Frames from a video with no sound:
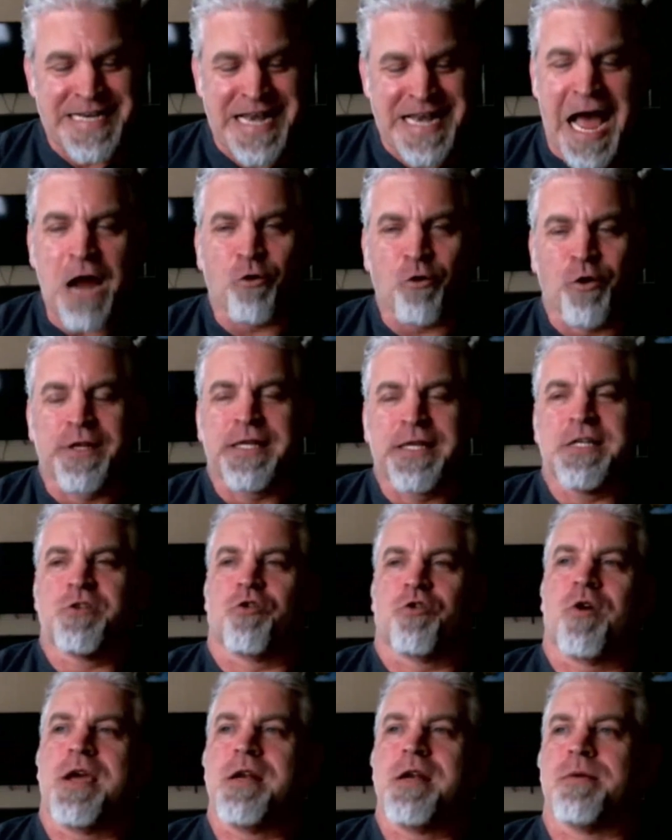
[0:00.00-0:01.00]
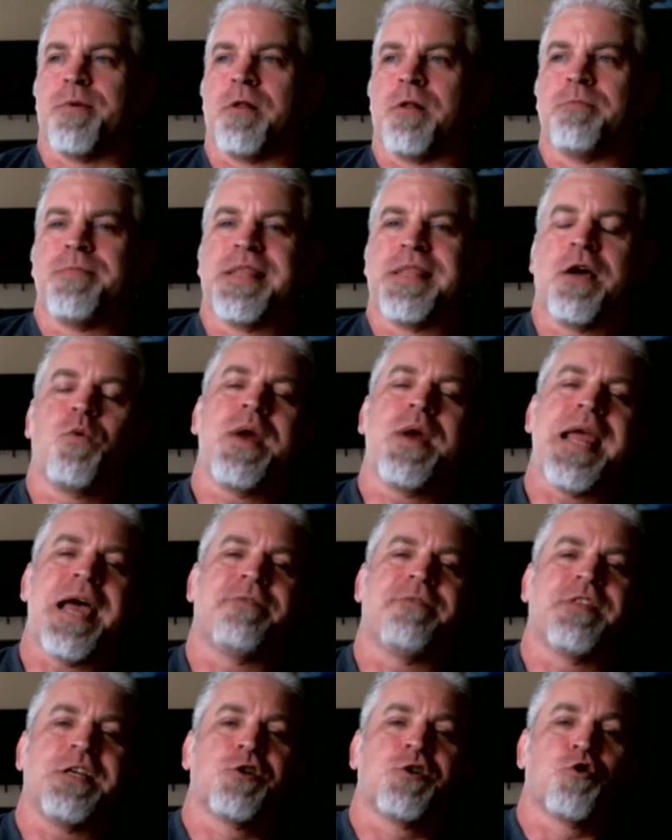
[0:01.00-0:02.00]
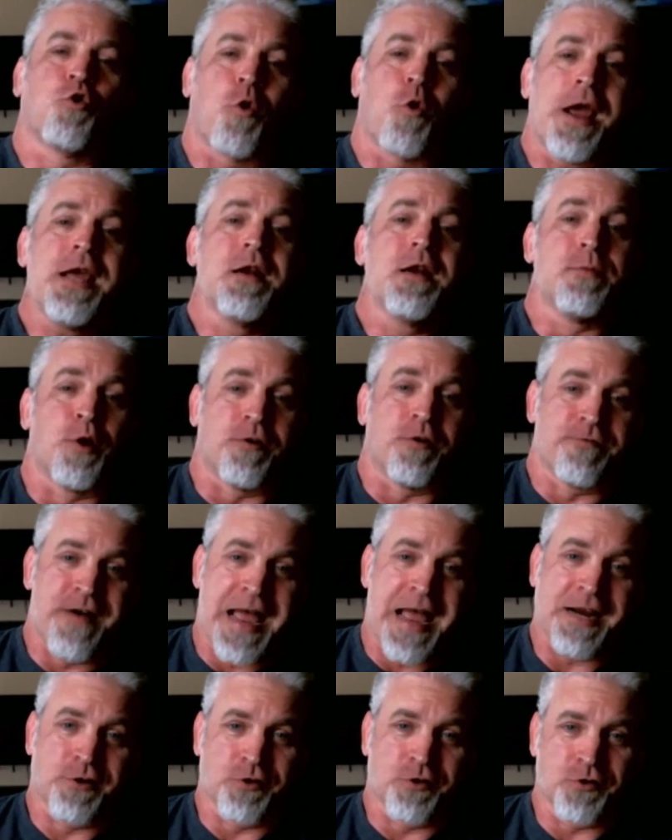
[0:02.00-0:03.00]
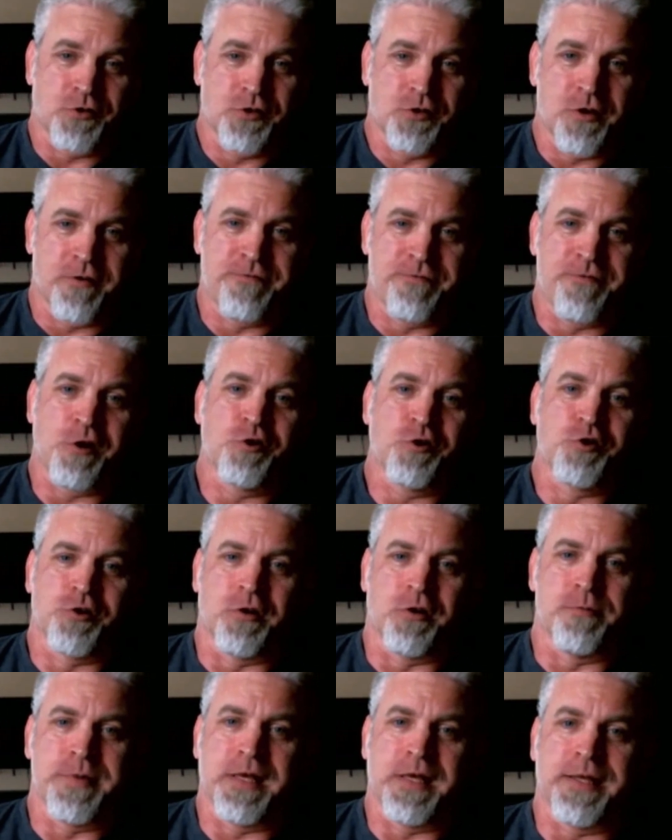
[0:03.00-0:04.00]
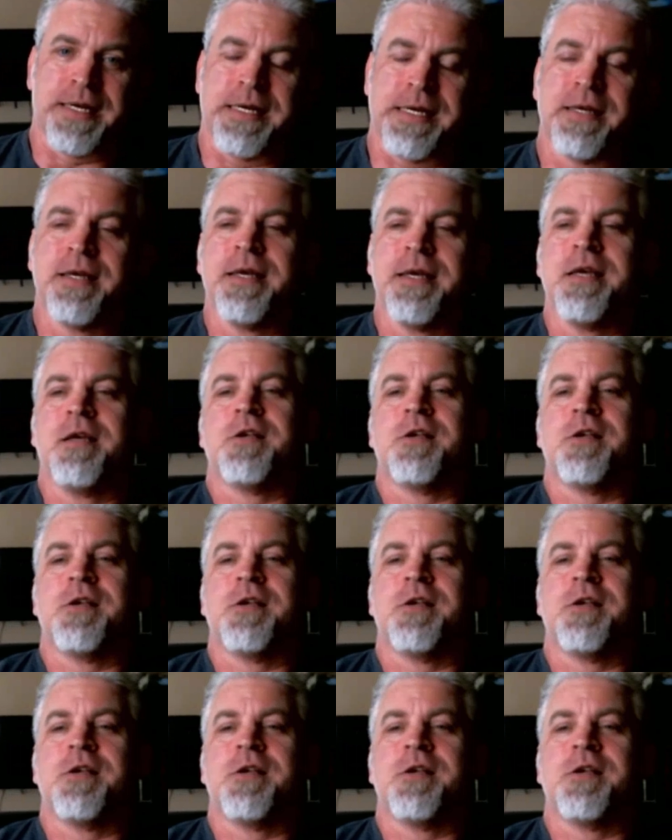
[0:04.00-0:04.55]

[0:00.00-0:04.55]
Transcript: Not really trainable. But then we have the trainable factors of functional ability.